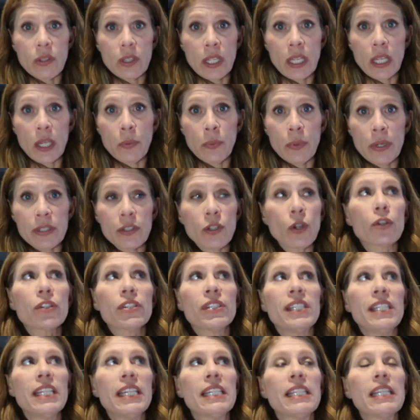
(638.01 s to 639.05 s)
I think it was, or
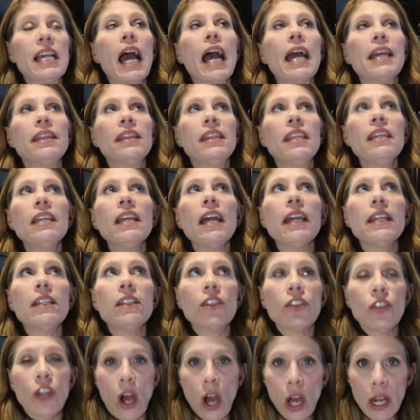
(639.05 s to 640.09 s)
6. I think
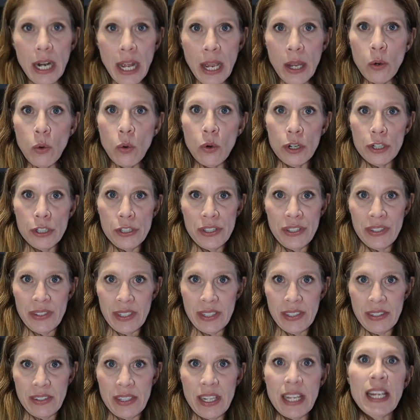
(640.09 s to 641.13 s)
I thought I ordered
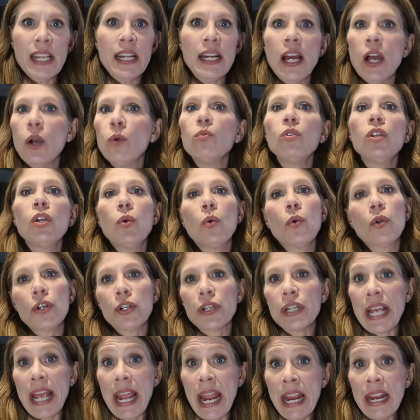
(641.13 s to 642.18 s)
16. I only
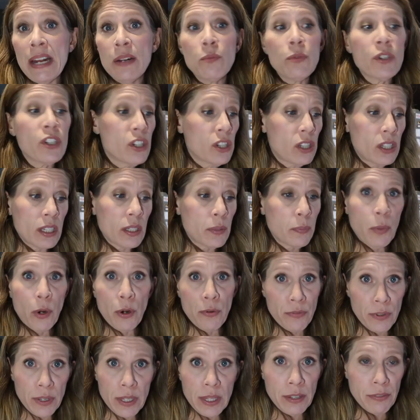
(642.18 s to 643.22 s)
ordered 8, which is
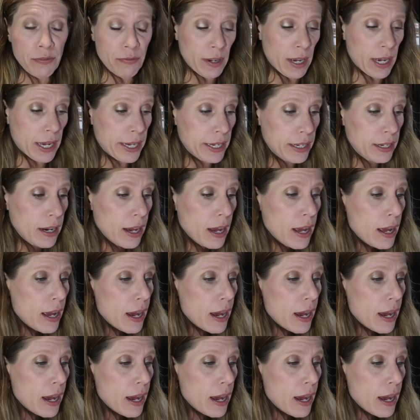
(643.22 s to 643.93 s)
perfectly fine.